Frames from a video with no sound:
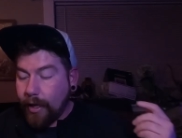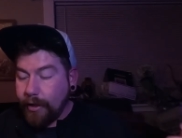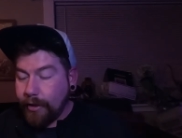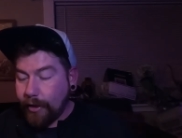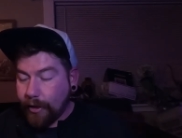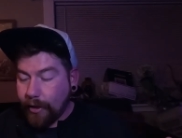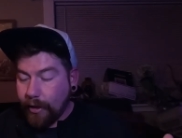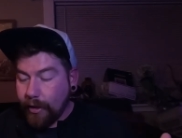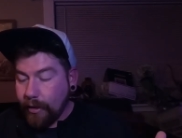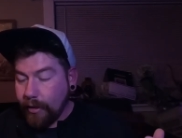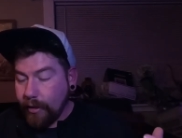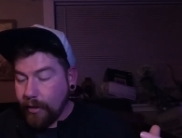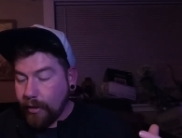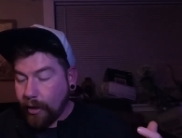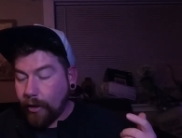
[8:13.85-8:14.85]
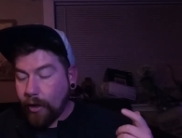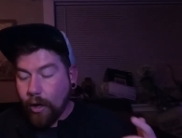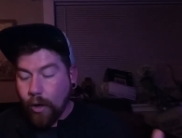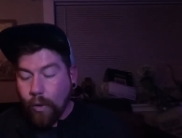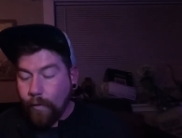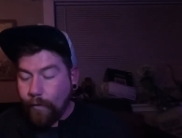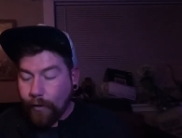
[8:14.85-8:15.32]
under or
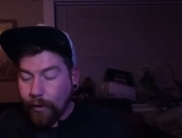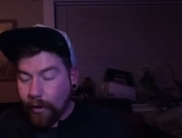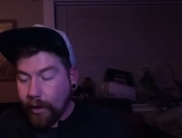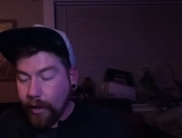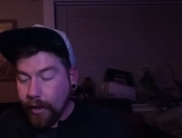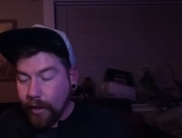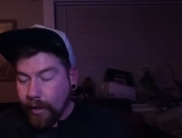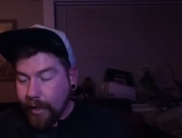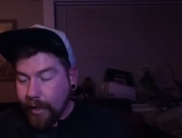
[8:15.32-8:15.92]
over